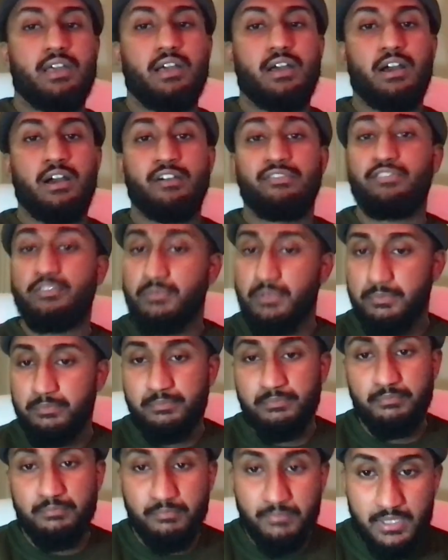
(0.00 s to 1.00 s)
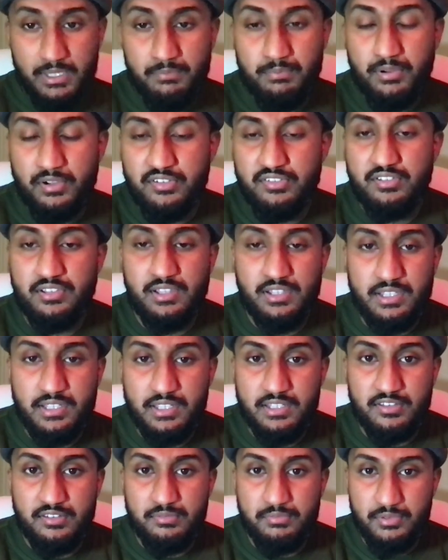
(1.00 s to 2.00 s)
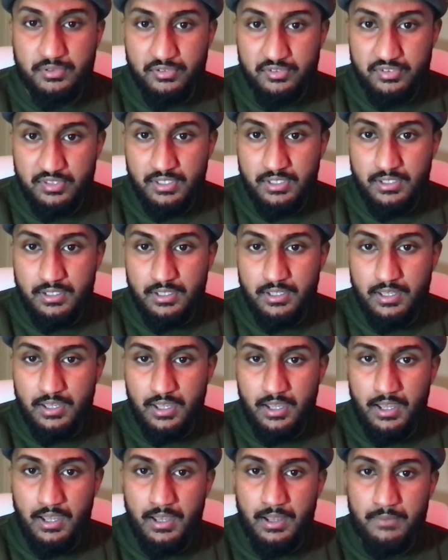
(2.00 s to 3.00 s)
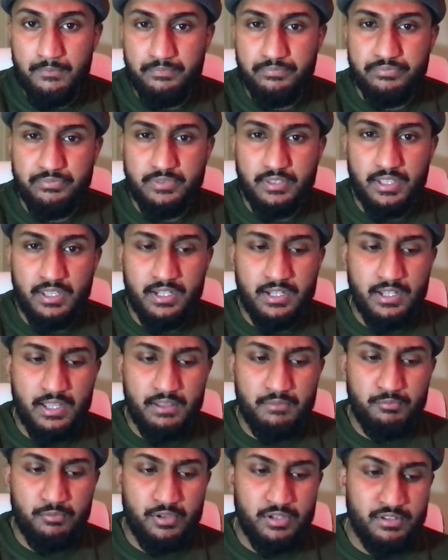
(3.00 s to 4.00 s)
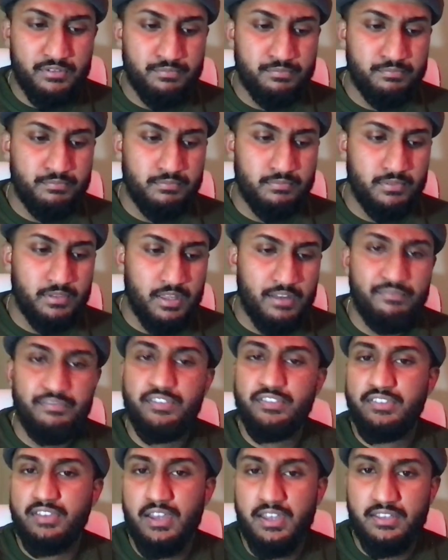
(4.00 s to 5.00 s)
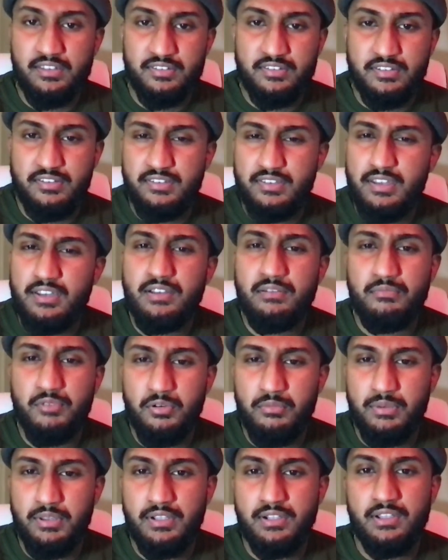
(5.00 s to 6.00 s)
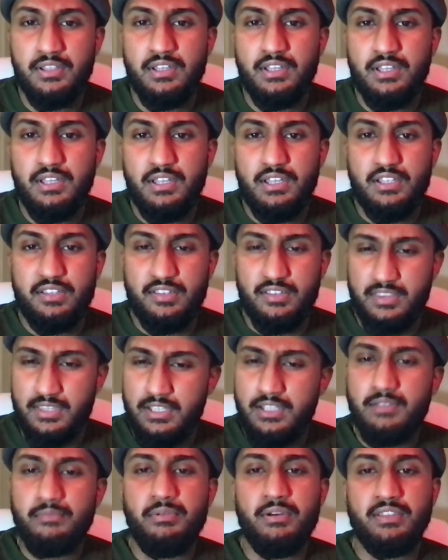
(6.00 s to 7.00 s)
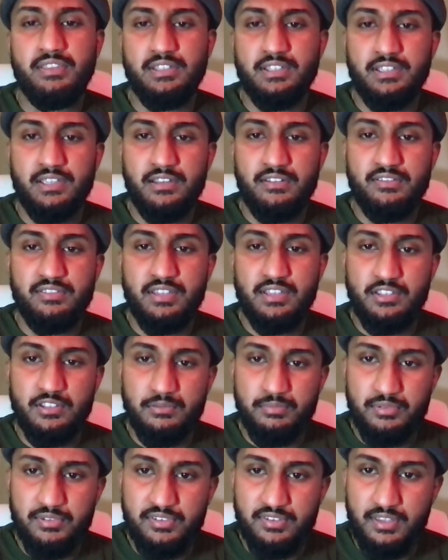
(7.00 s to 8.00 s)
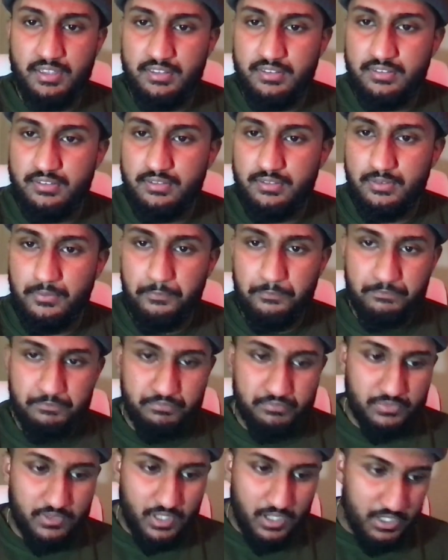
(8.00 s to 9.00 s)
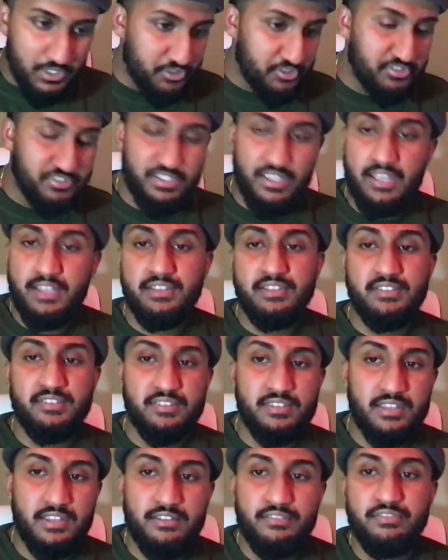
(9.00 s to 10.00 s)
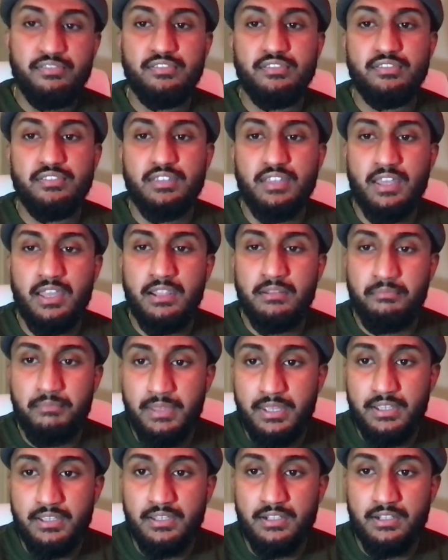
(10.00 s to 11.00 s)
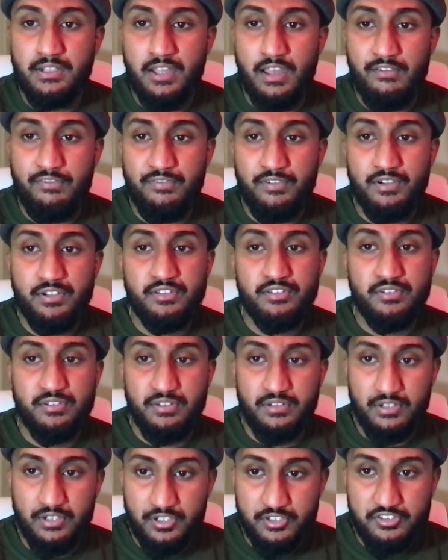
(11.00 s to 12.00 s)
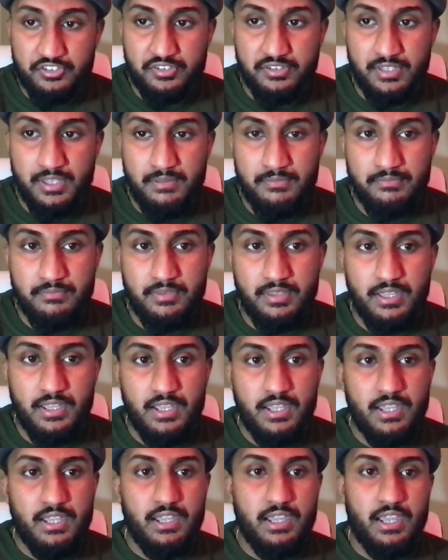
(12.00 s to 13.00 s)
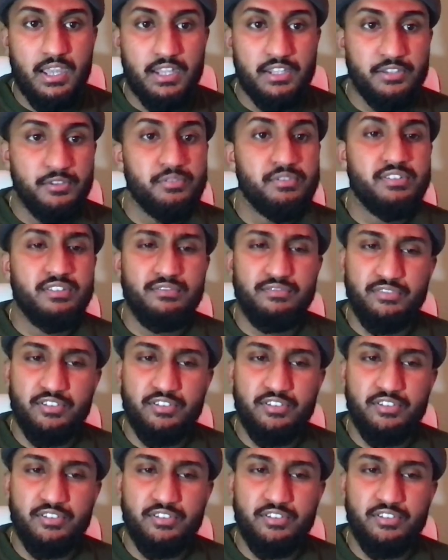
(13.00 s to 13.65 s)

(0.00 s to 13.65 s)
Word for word: Uh, for me, me, personally, it's music. Um, and I want to emphasize to take a moment to think about the gifts that you possess. Understand these gifts and make an effort to nurture them and use them